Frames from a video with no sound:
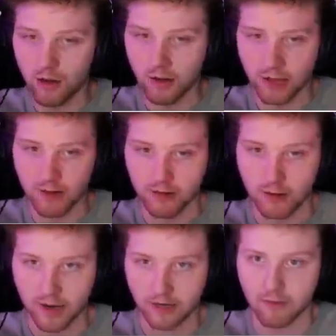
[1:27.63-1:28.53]
Then I'll go
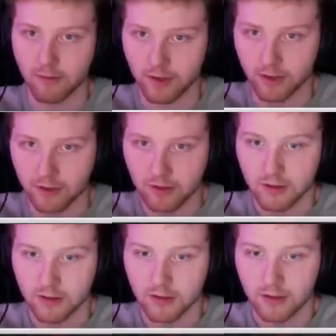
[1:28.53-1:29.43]
back to where it was. He said don't go
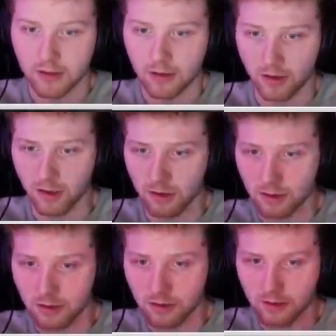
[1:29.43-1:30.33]
back. Okay.
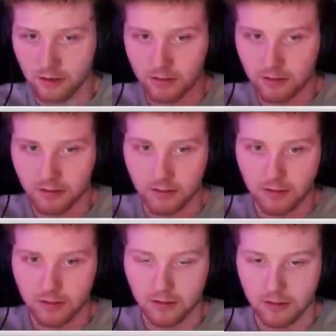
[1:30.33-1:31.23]
Do you, are
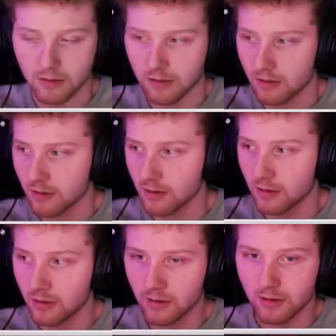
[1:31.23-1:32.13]
you going to teleport
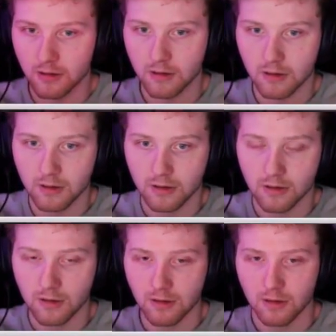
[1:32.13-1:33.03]
back to your
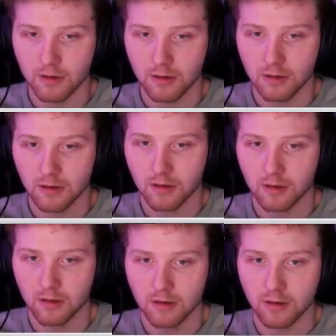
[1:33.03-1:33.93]
back to where you
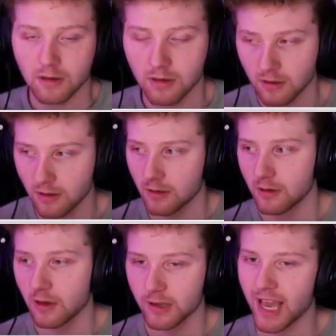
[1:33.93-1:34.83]
were on the pink?
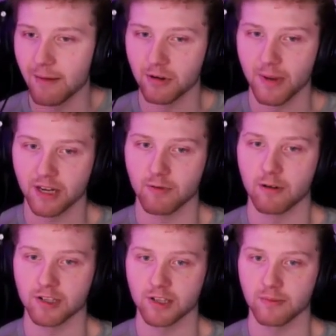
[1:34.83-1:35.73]
Or... Yeah, I'm gonna go back to where I
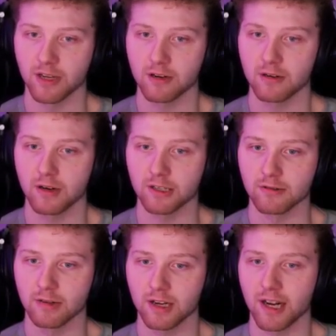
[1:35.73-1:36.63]
was on the pink. I'm,
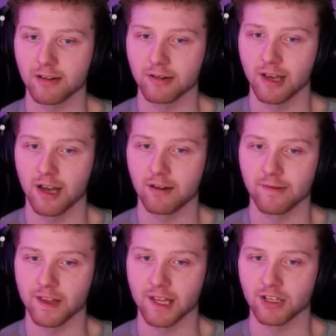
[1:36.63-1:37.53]
okay. i not dealing with that. I don't even think
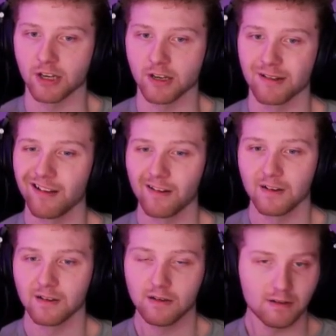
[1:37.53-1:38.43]
he, that's cheating. He just wanted
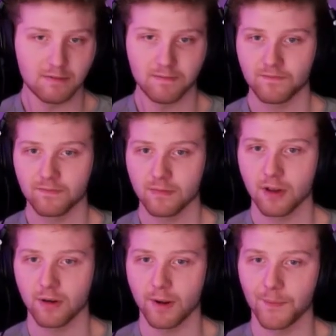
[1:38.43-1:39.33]
to scare you.
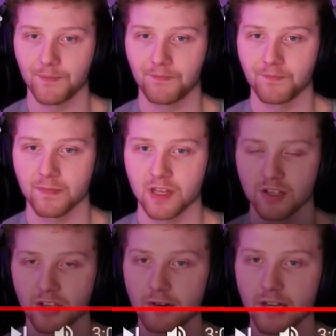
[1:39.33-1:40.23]
Okay. I didn't do two.
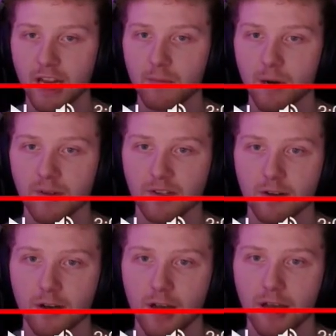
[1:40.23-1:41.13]
You did that on purpose.
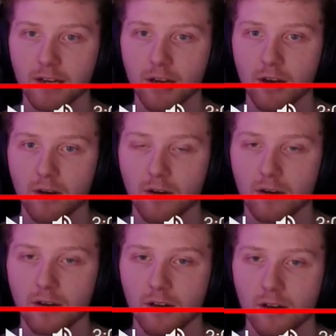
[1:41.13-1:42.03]
Okay. I didn't know.
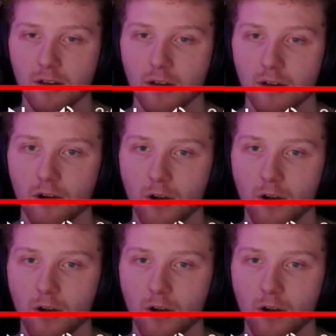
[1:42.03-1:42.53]
Okay.